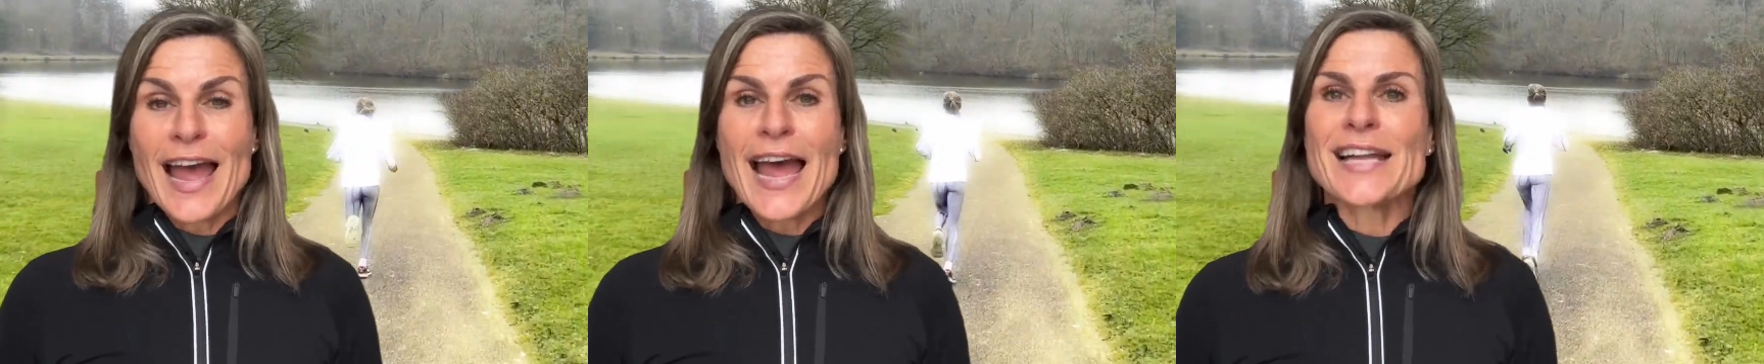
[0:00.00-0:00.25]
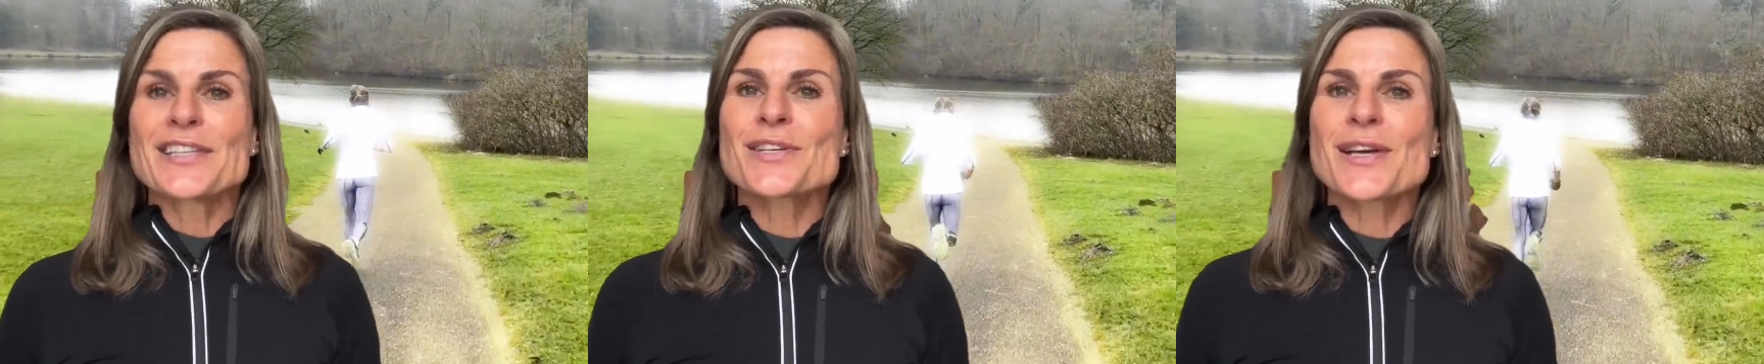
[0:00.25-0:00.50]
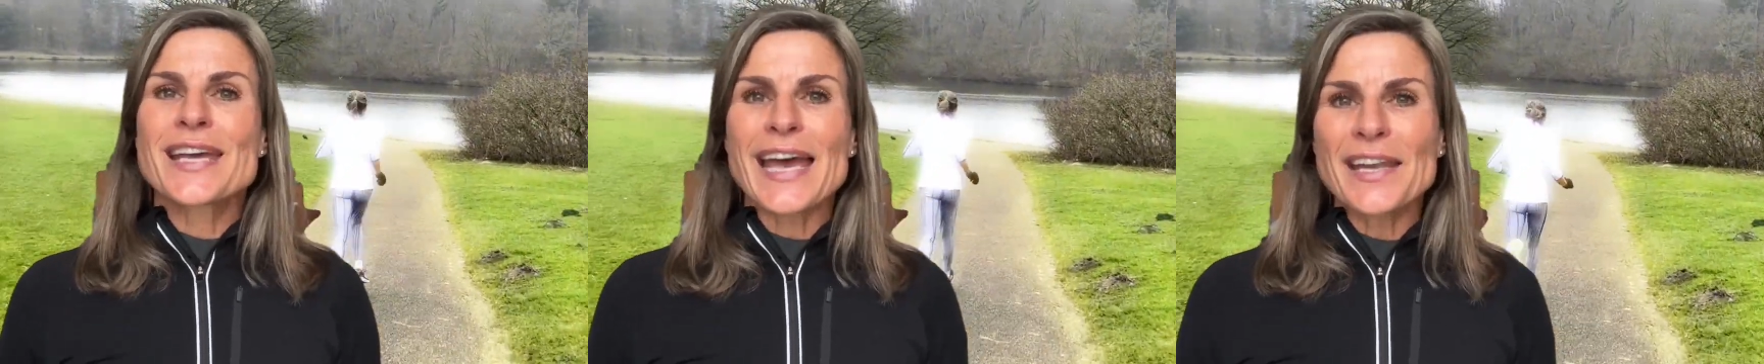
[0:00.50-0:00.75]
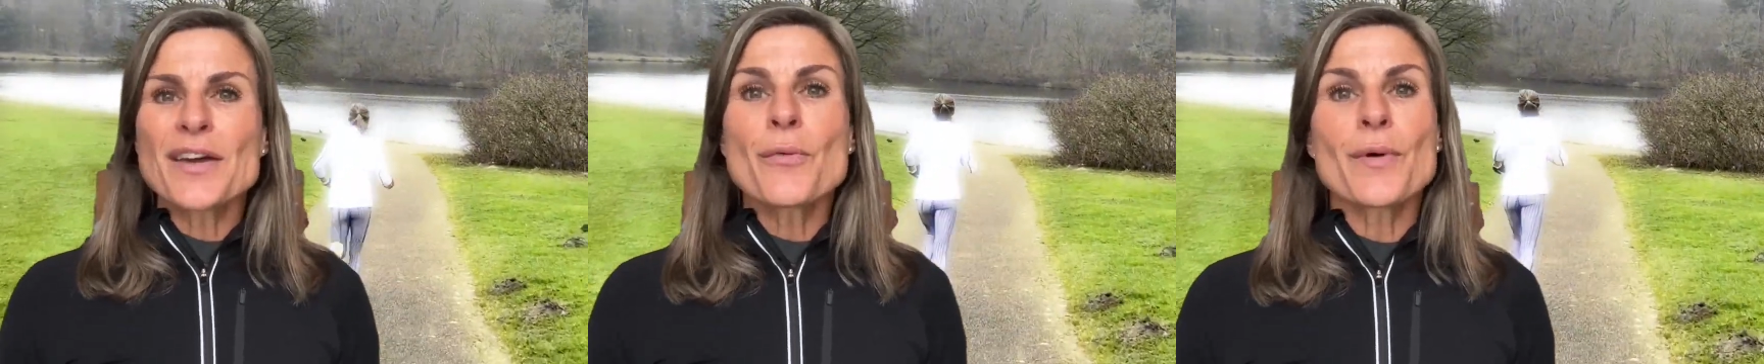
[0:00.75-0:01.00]
and
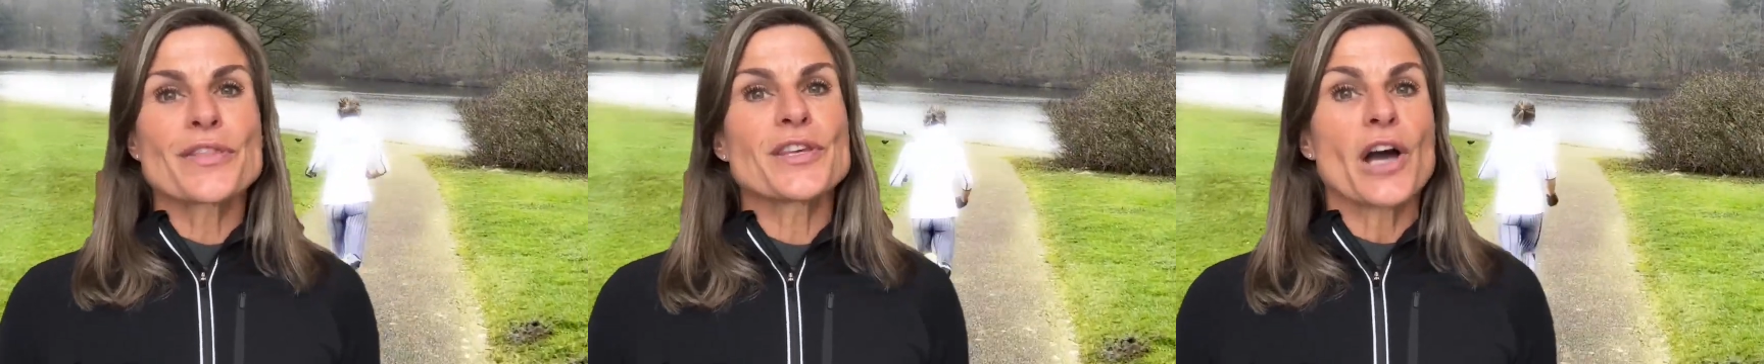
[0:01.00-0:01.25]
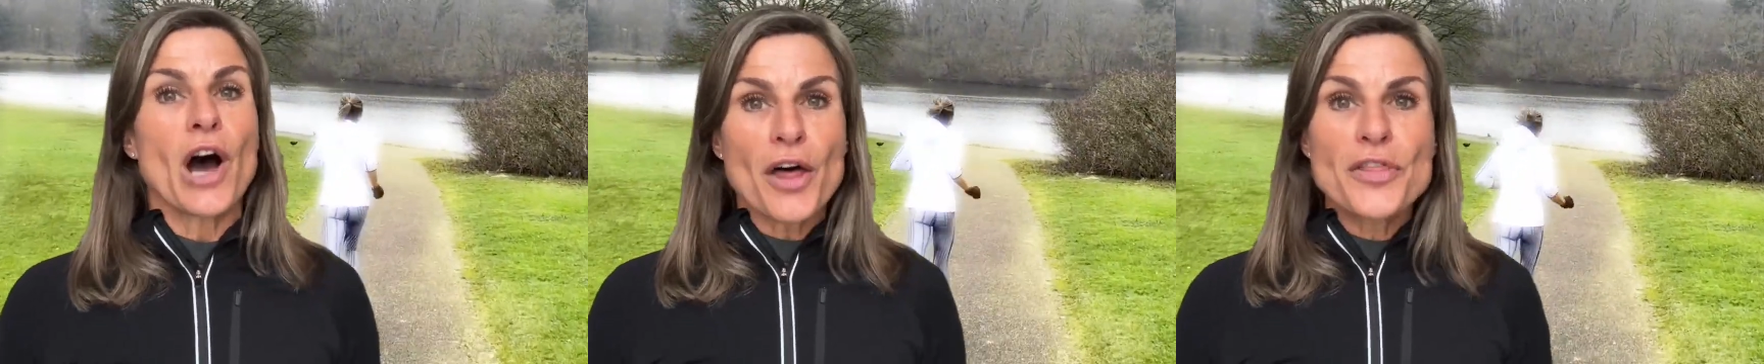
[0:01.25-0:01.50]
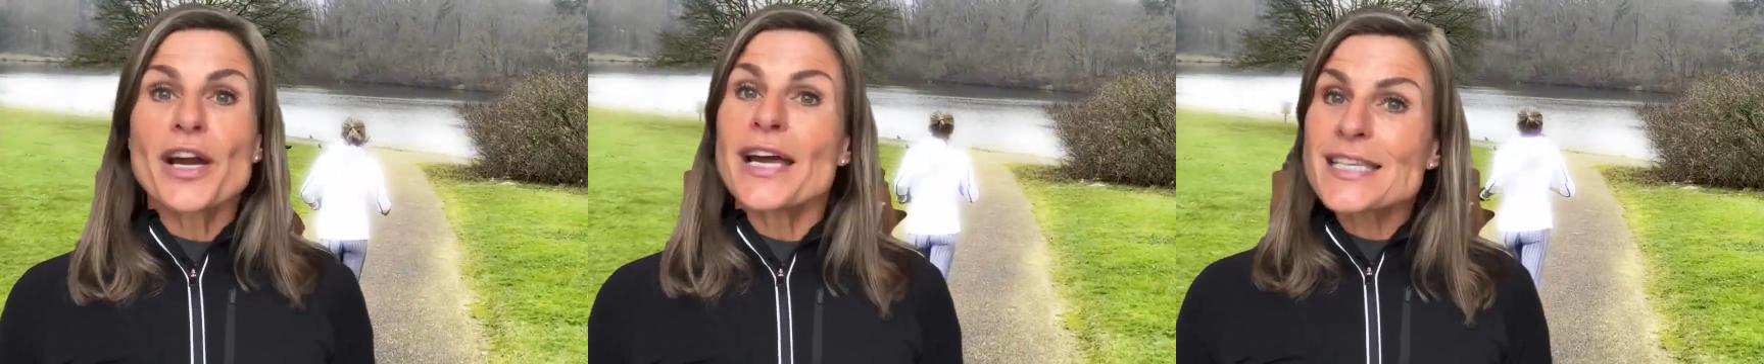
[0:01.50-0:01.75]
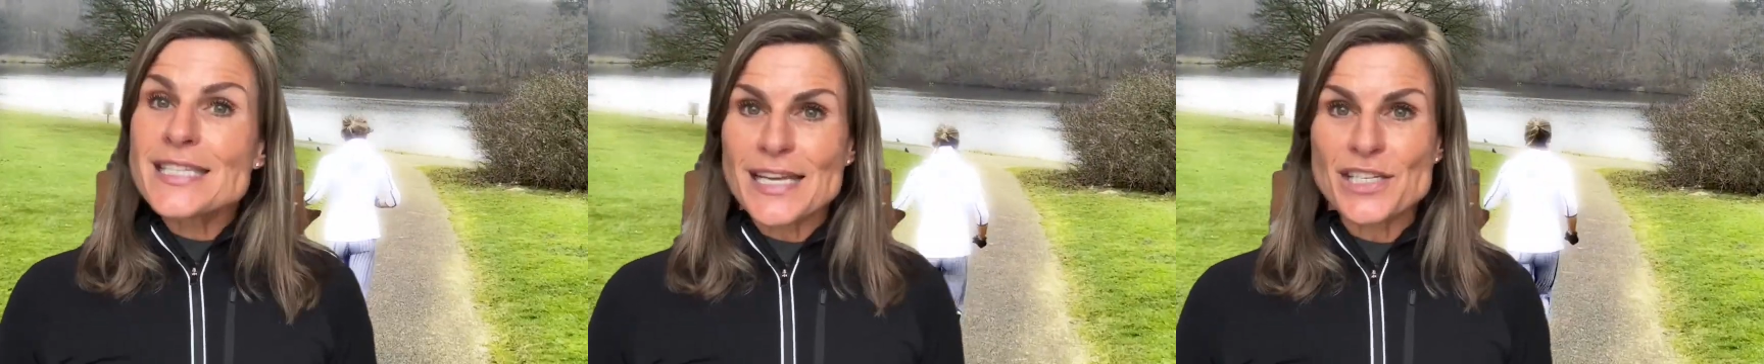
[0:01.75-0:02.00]
together with the other
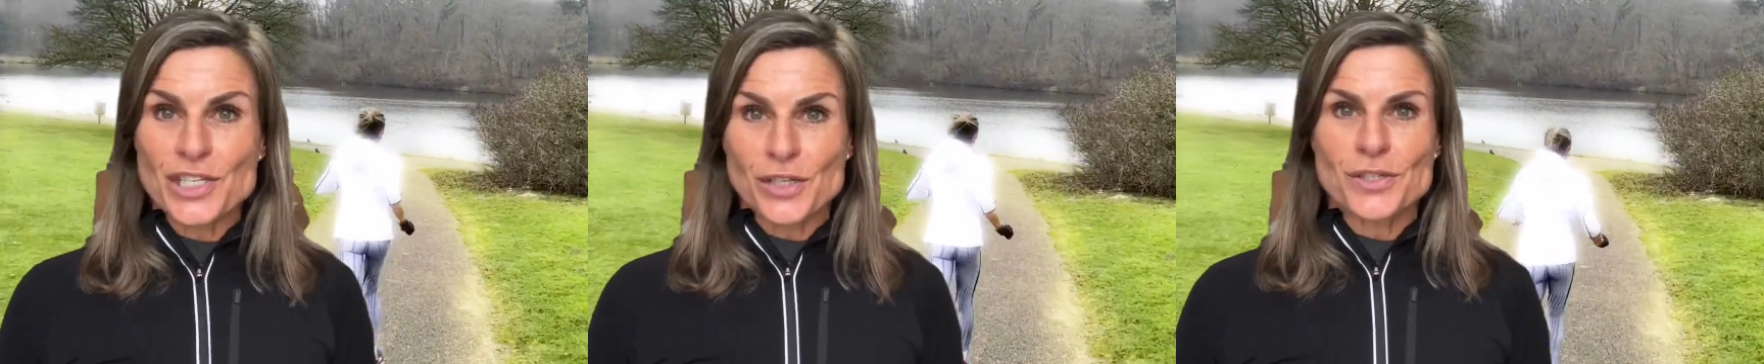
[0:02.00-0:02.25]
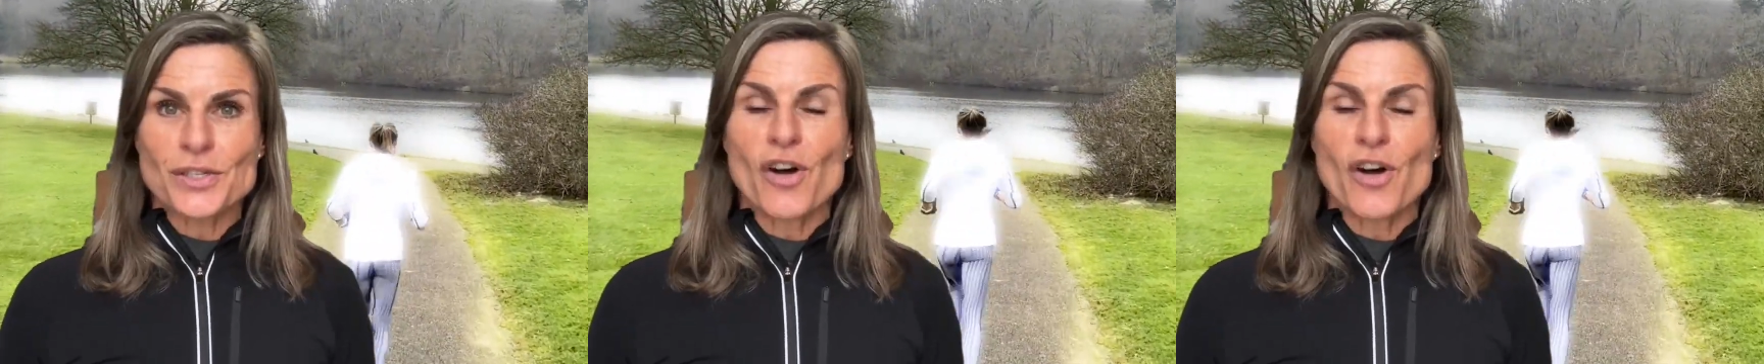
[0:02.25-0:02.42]
essentials